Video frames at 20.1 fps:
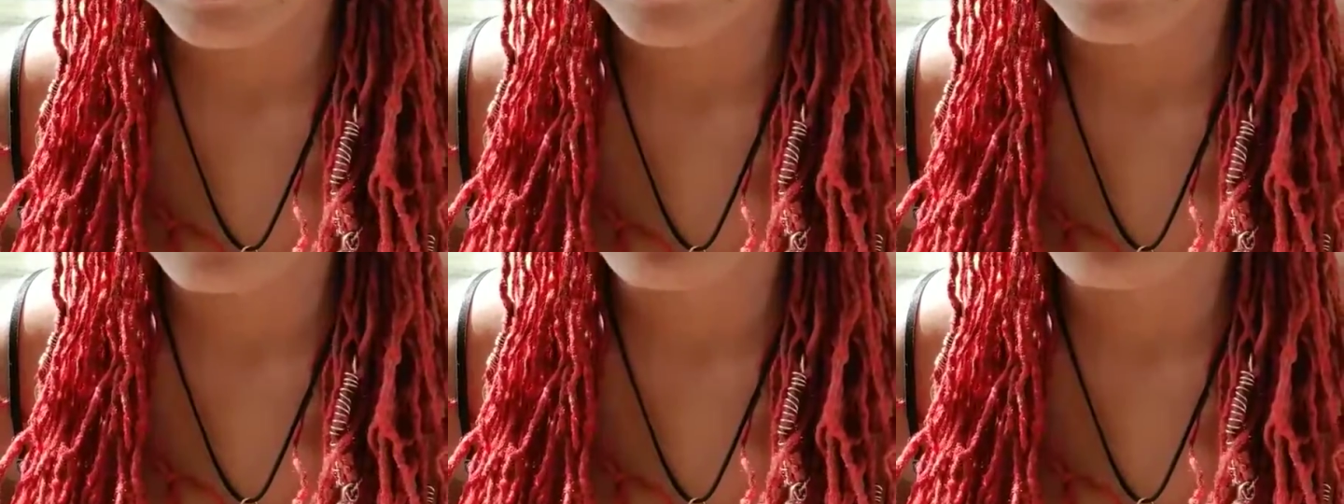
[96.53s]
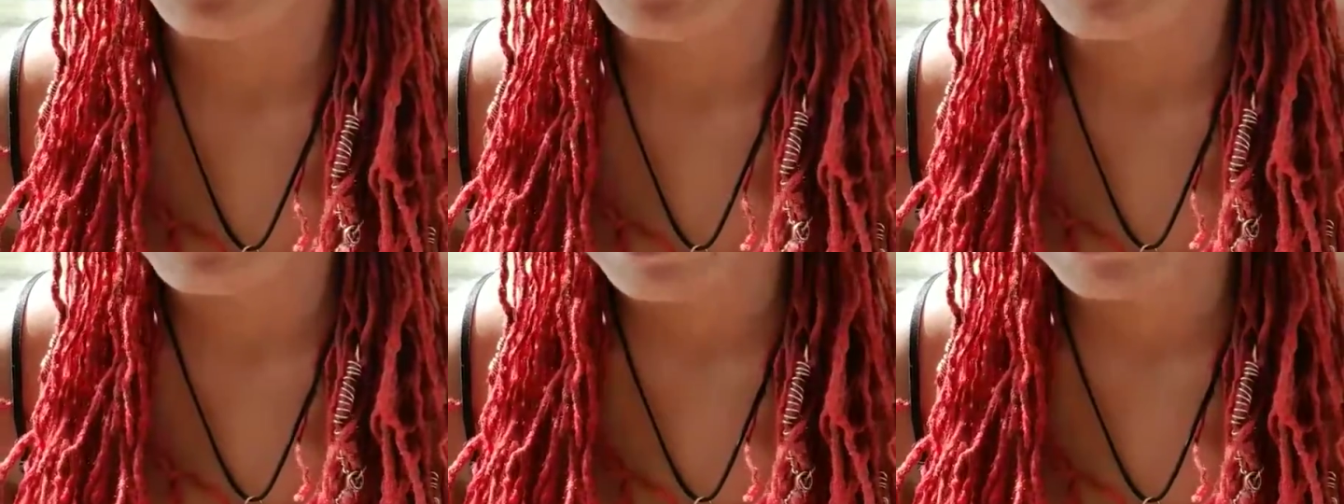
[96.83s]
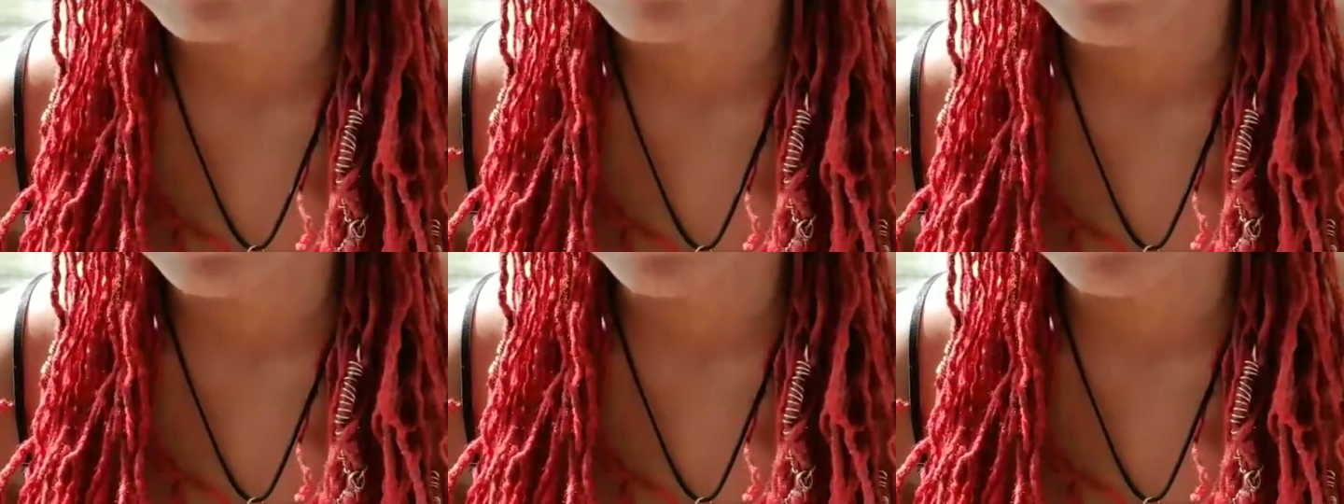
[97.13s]
the
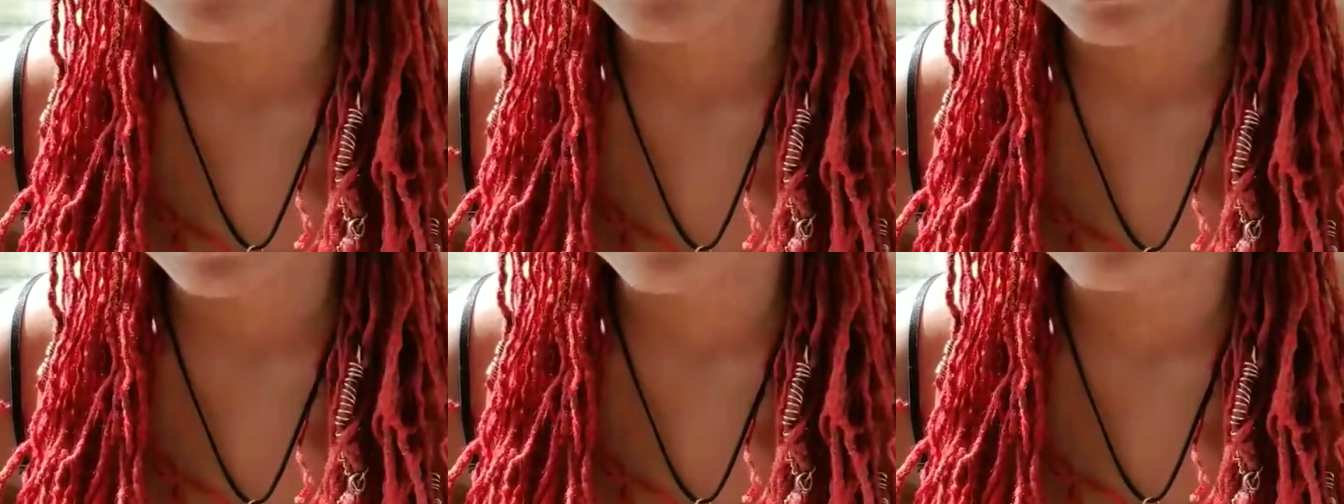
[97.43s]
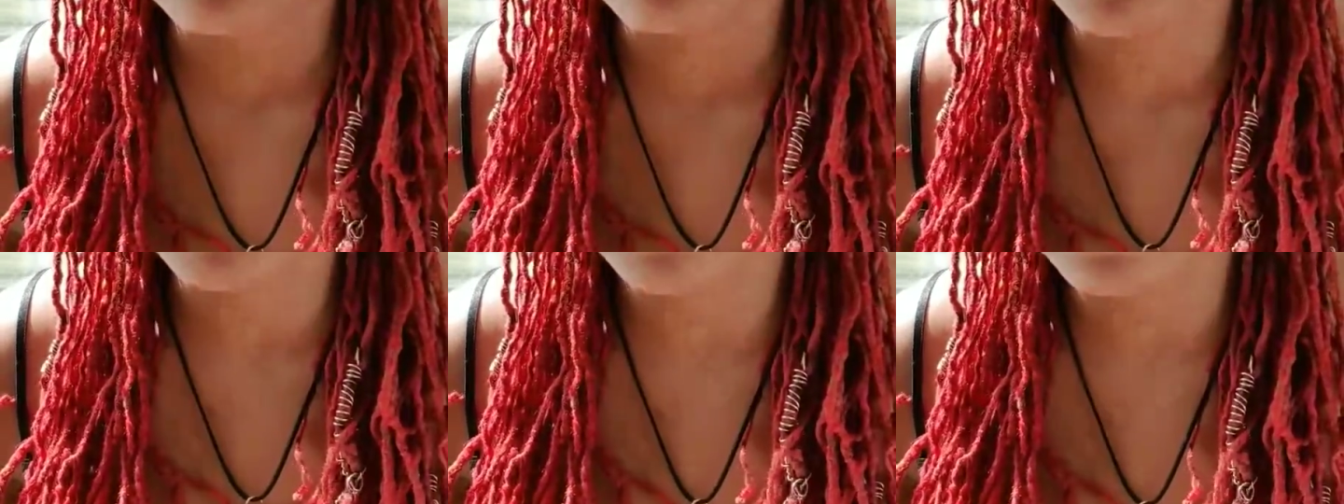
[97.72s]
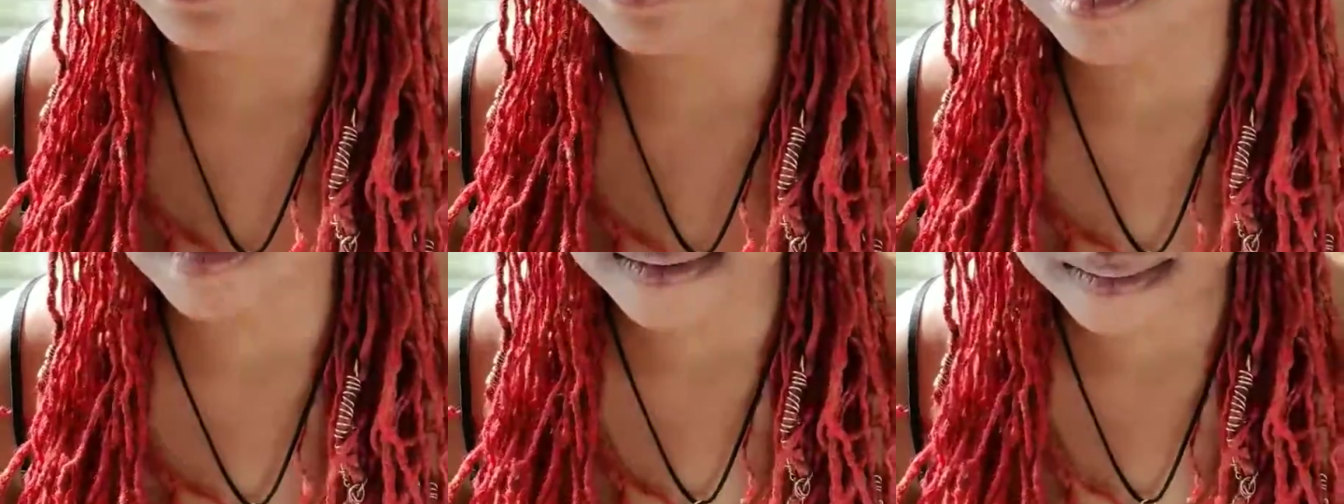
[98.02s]
female
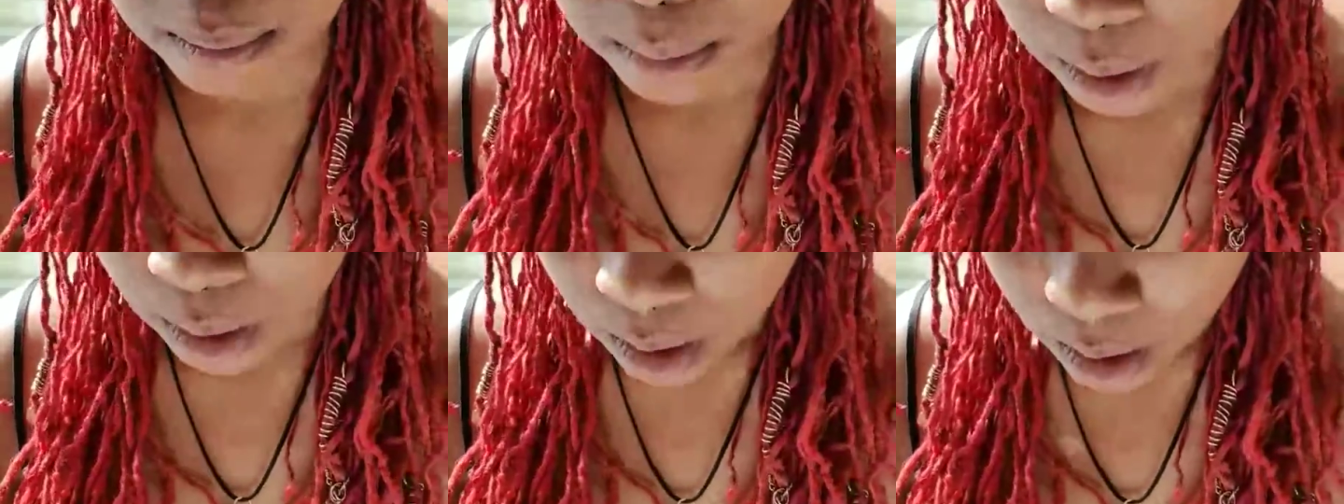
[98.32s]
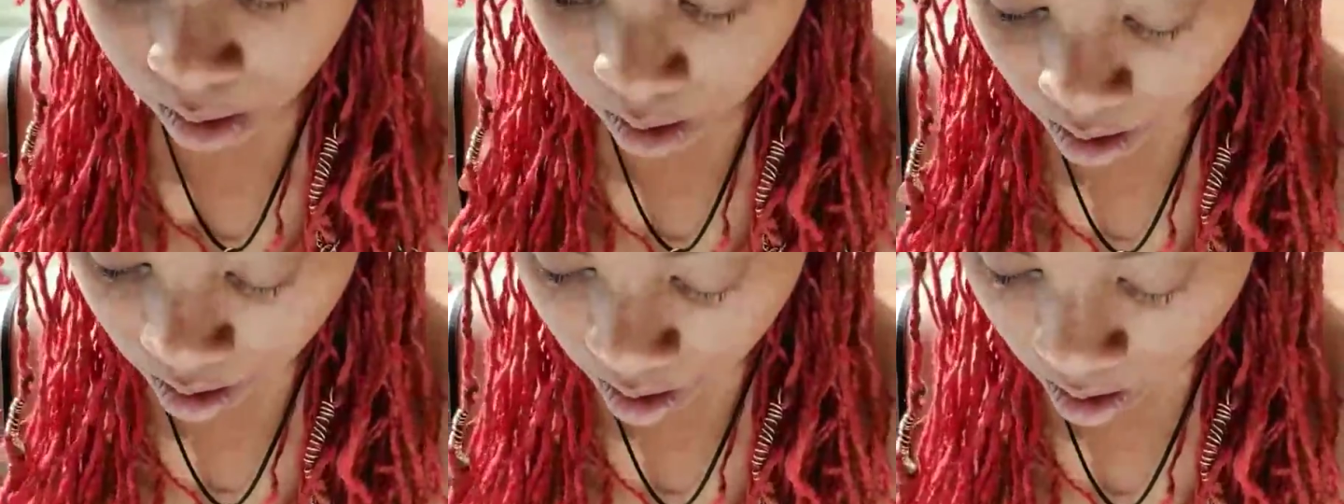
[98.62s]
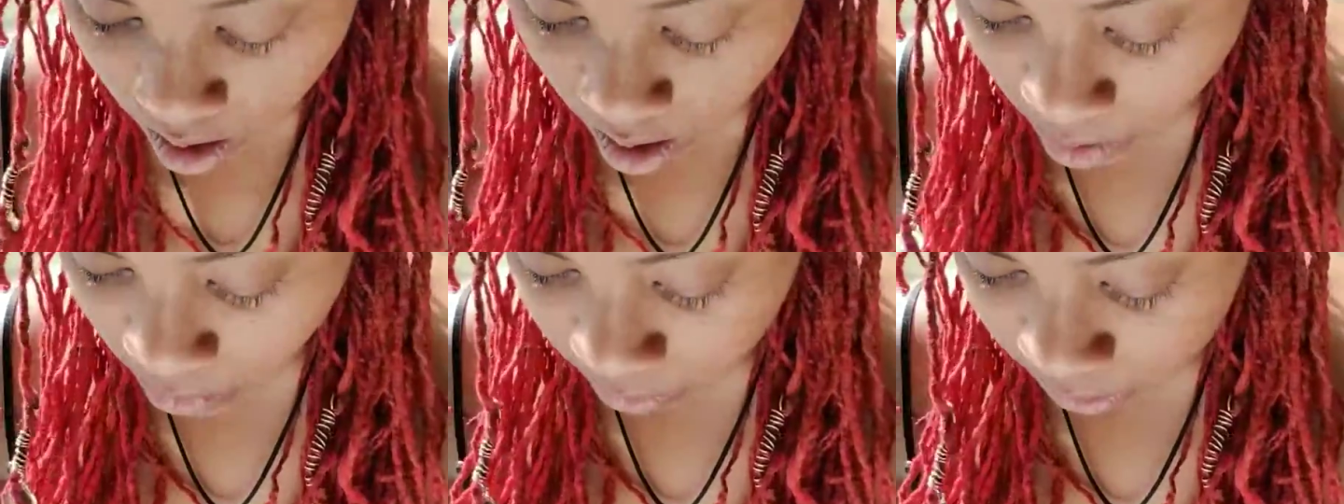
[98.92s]
genitalia.
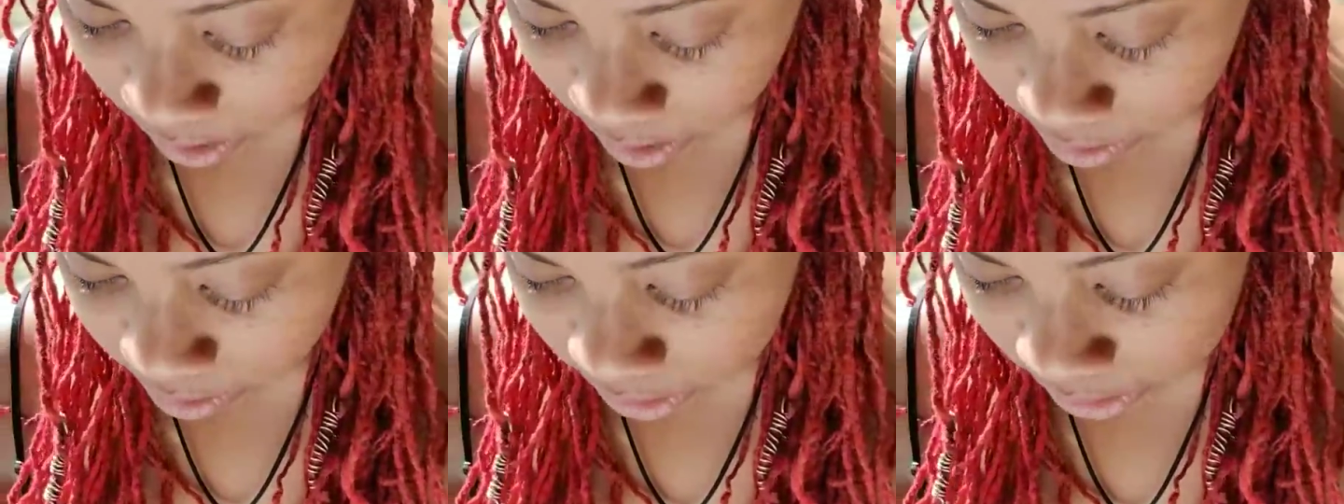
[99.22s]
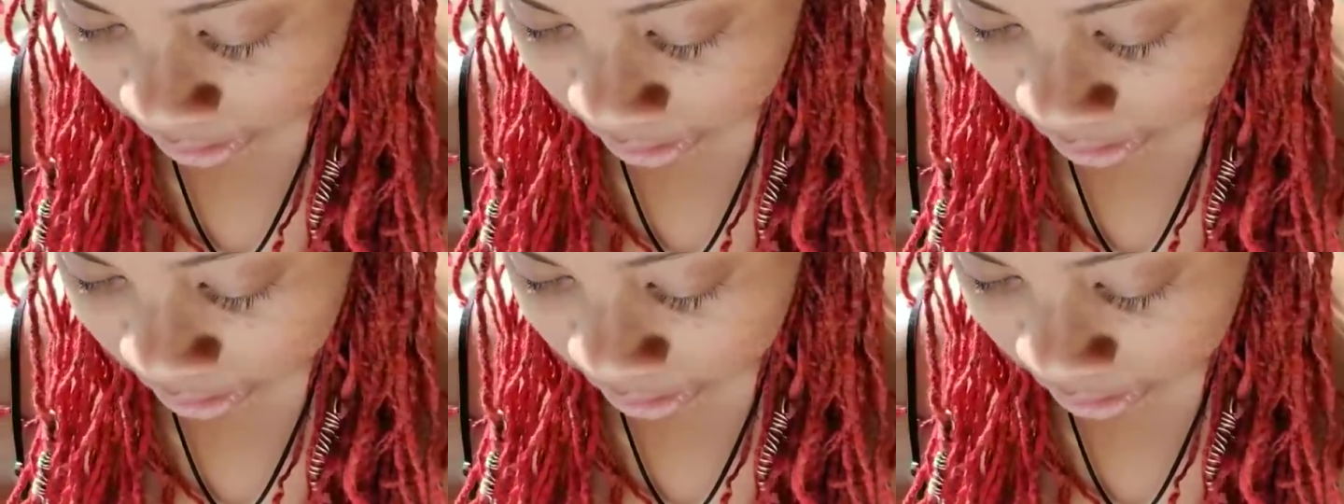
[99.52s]
What else do